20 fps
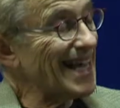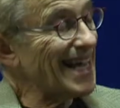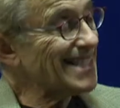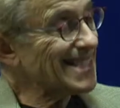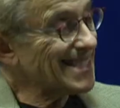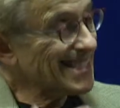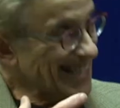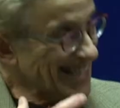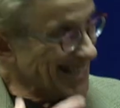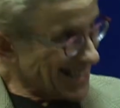
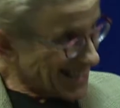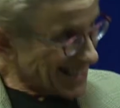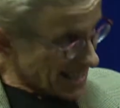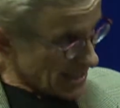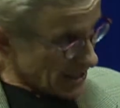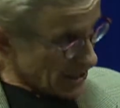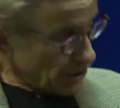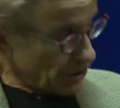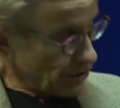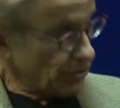that's
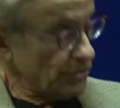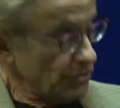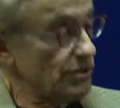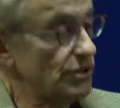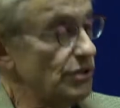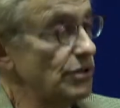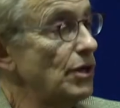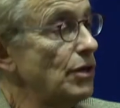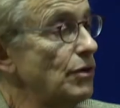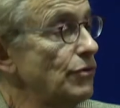easier
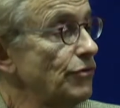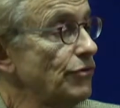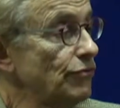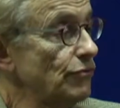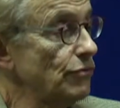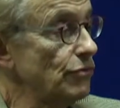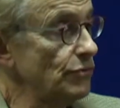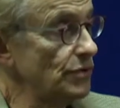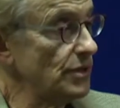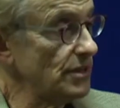to go
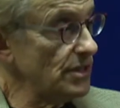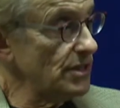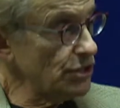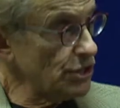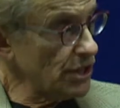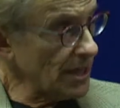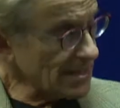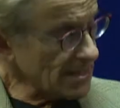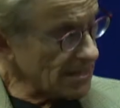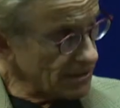through the
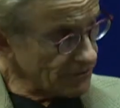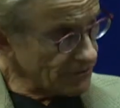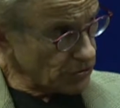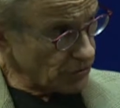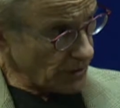digestive